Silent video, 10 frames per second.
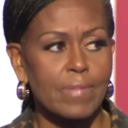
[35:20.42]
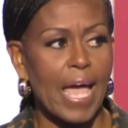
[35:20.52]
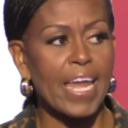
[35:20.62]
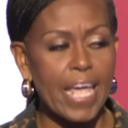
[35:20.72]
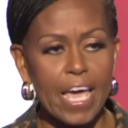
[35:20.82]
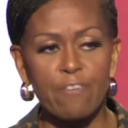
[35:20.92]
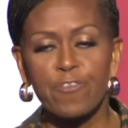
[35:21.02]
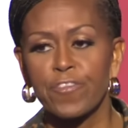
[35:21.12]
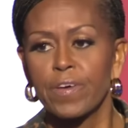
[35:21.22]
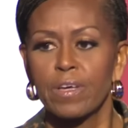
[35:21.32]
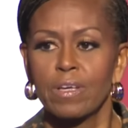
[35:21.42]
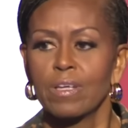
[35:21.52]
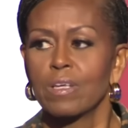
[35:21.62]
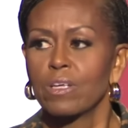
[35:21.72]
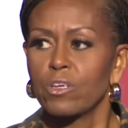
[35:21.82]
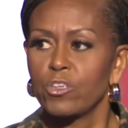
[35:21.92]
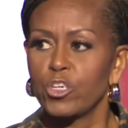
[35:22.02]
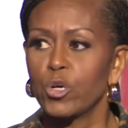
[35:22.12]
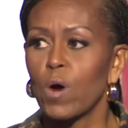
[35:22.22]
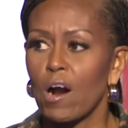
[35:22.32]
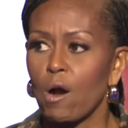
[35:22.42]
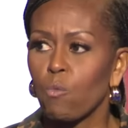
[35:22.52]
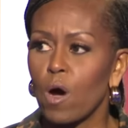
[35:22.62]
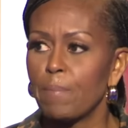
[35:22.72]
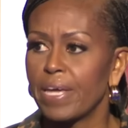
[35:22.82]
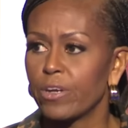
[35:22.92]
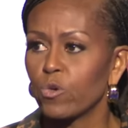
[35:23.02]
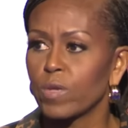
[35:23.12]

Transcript: And if you are a woman who